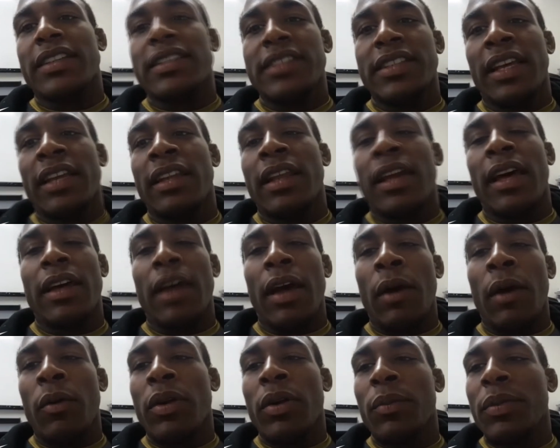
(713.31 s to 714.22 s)
And I
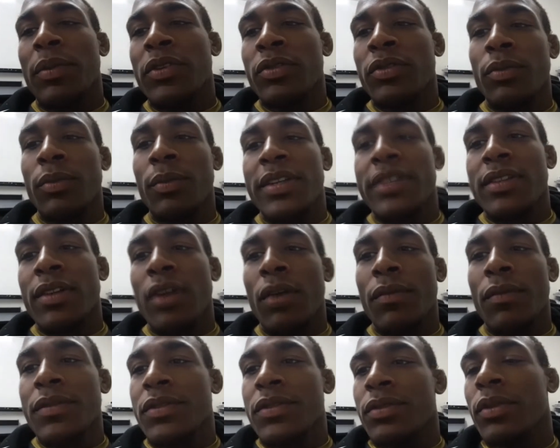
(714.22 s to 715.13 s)
want to be true to myself
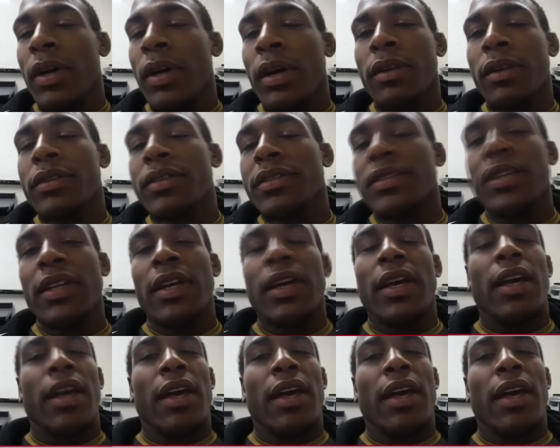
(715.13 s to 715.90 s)
and true to others.